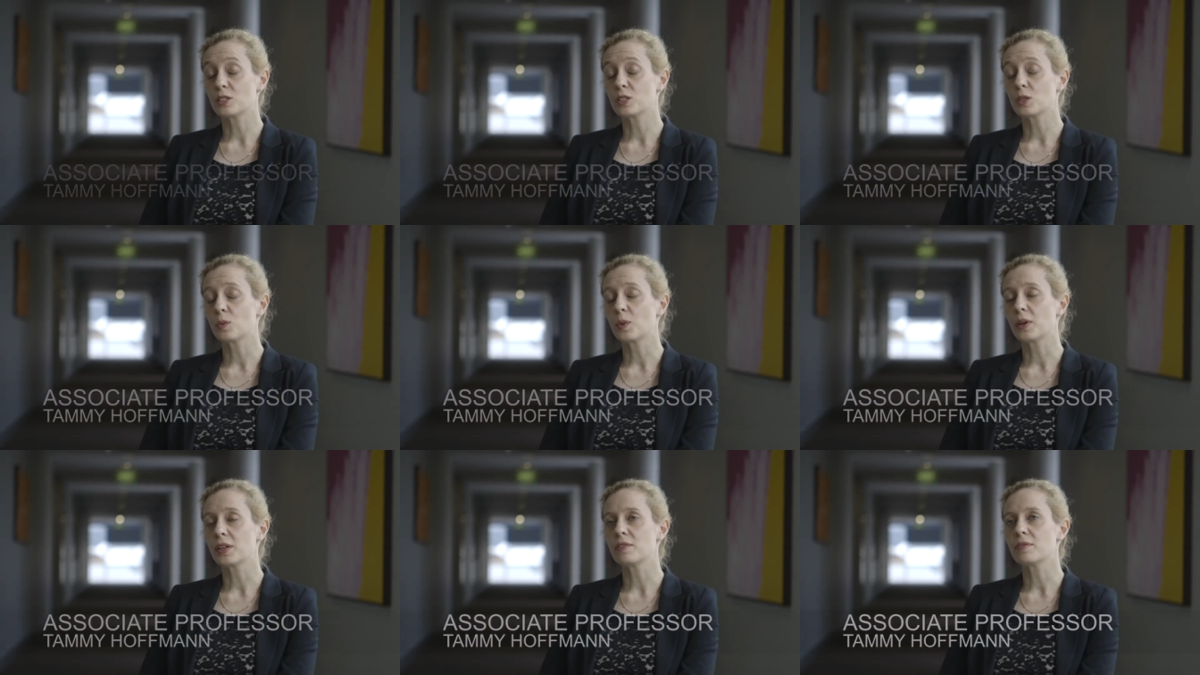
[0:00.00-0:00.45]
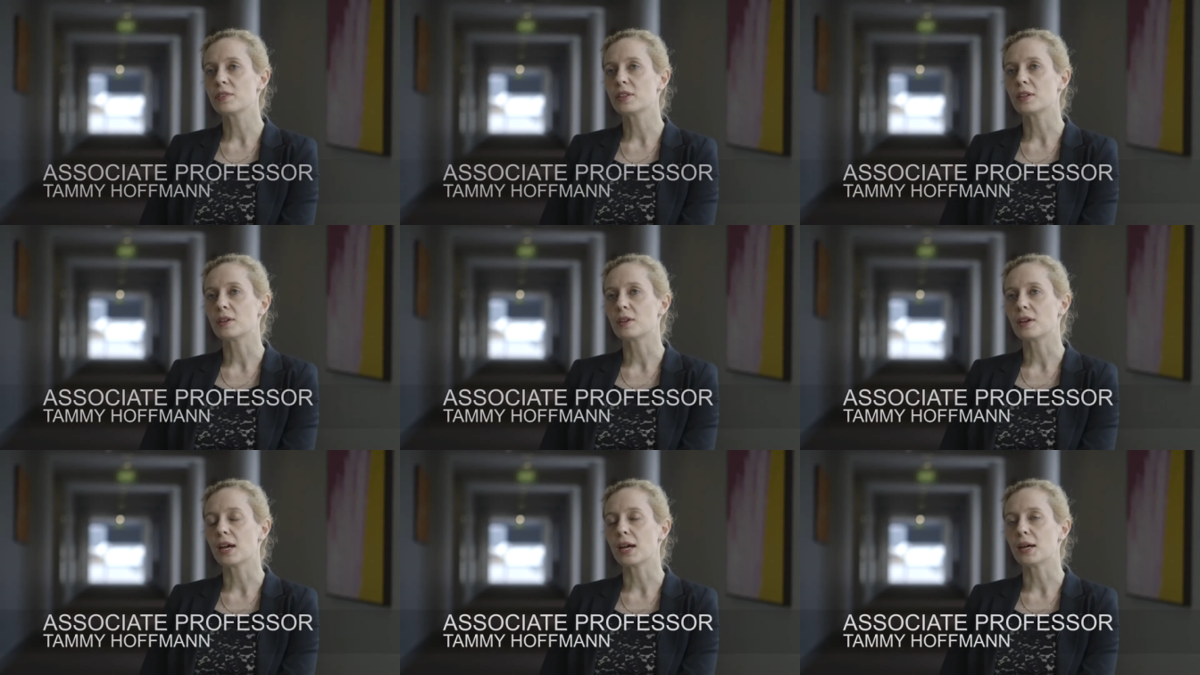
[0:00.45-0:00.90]
So one of
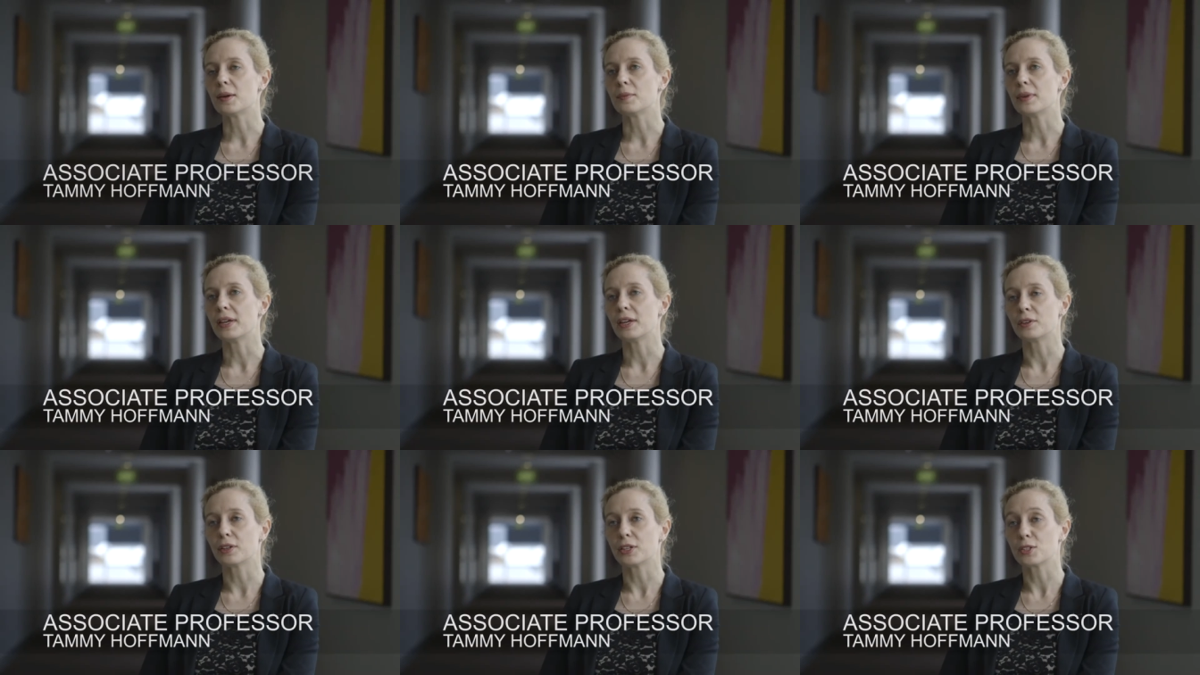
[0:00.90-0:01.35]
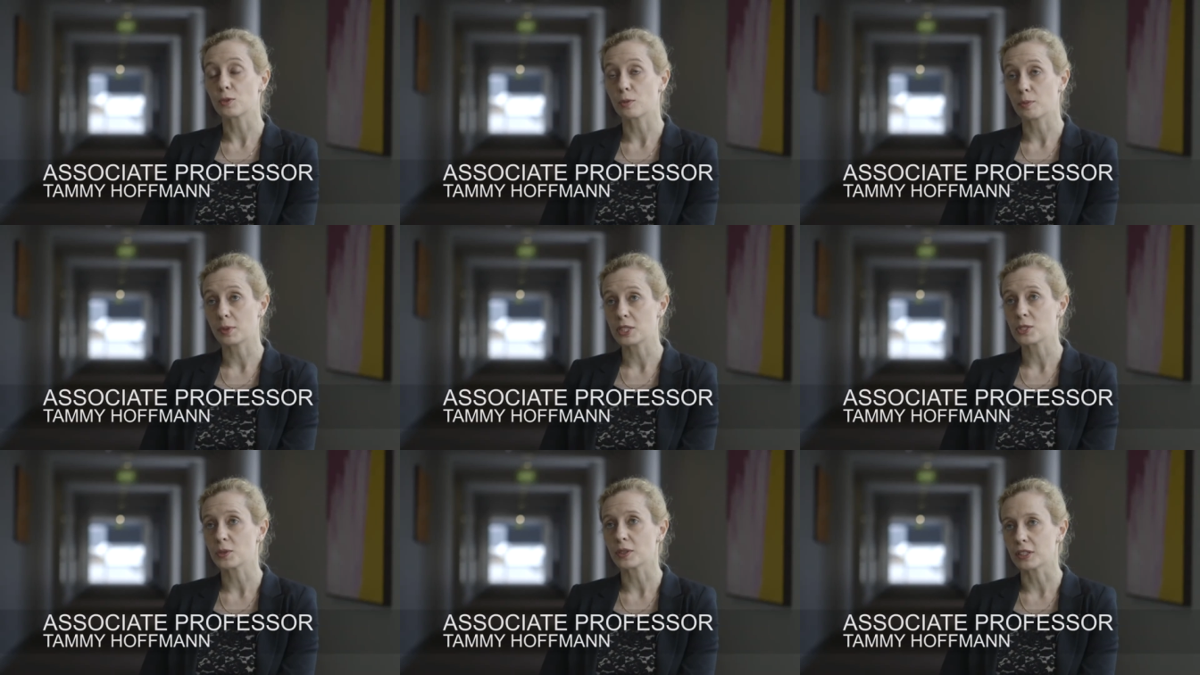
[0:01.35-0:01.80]
the um, areas
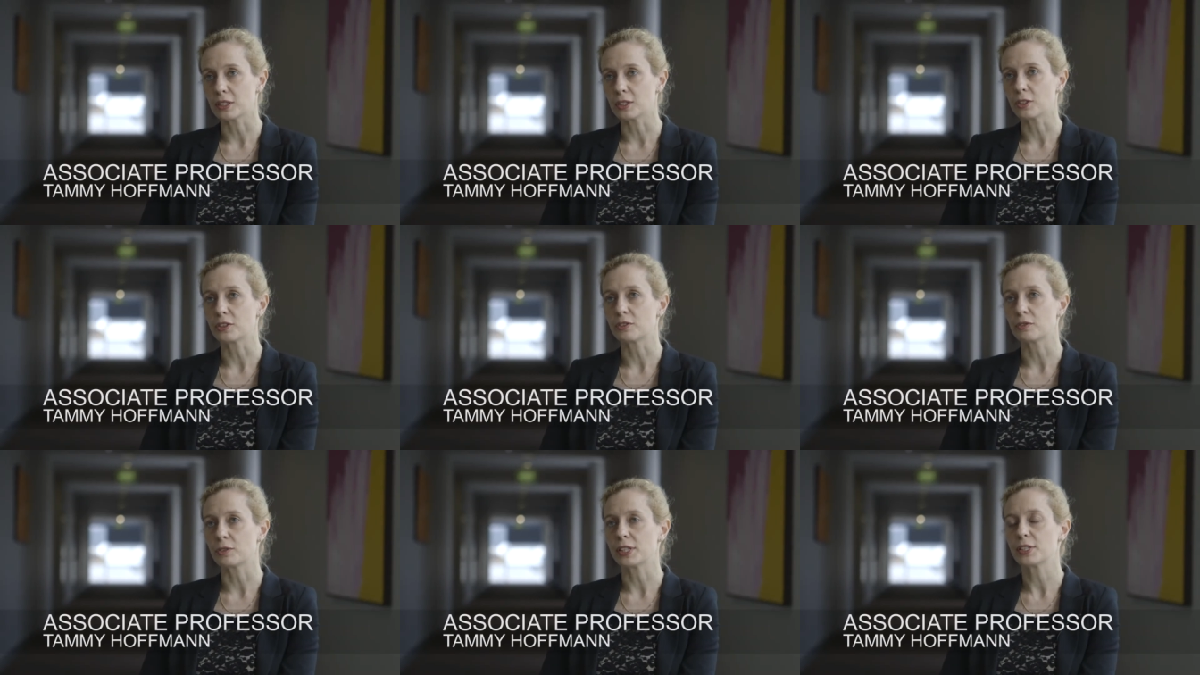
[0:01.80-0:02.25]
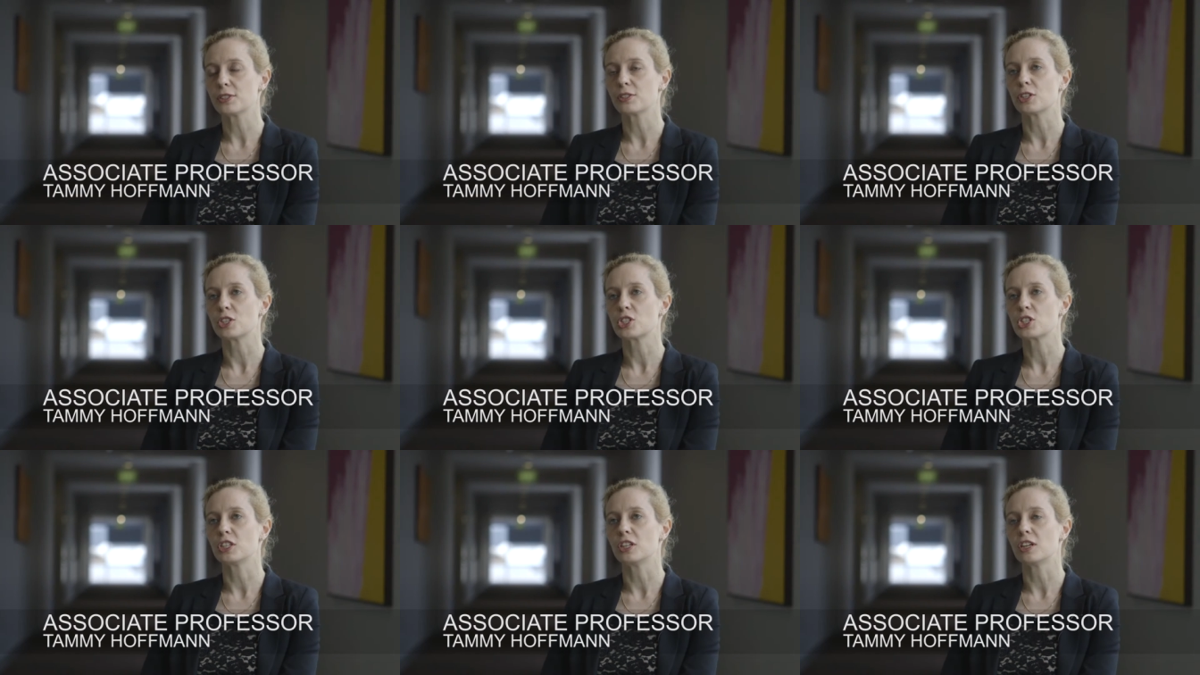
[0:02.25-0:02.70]
we've been doing a lot of
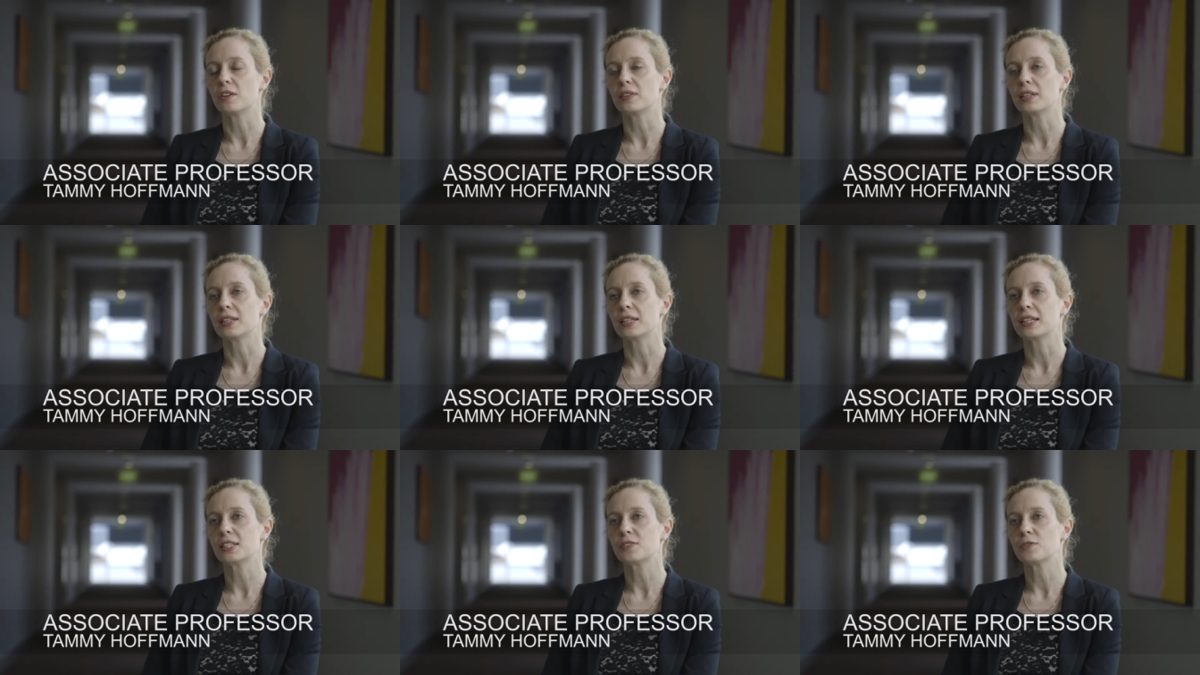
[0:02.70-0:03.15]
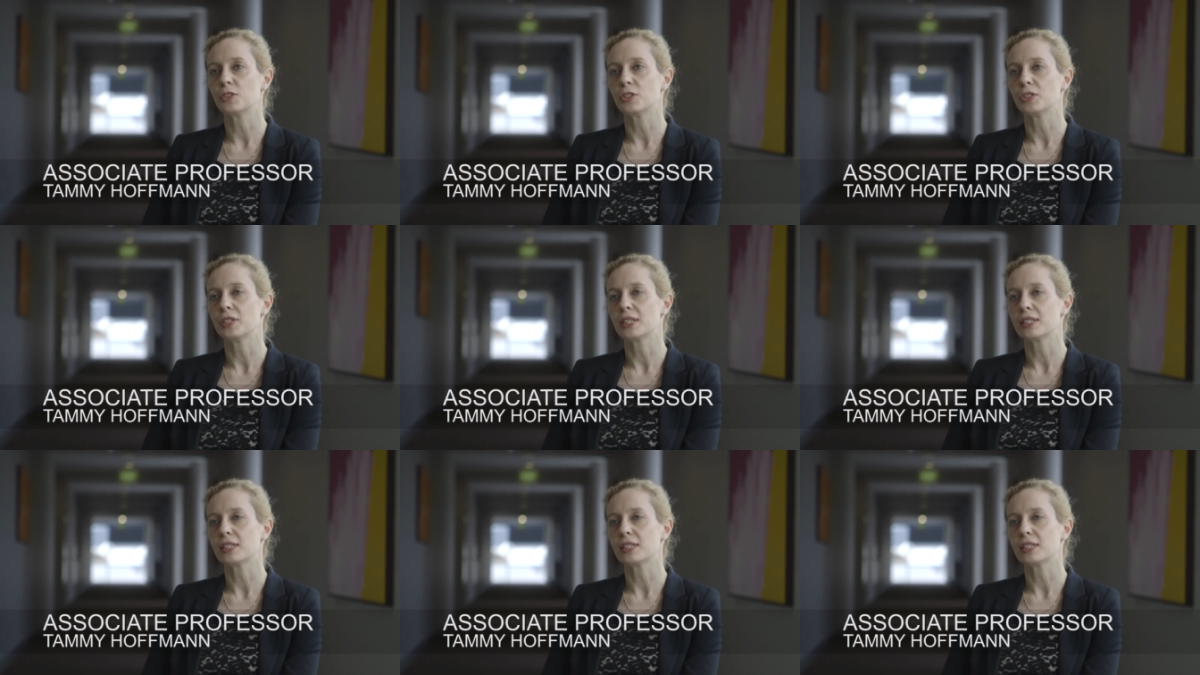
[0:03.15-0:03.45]
research in over the last few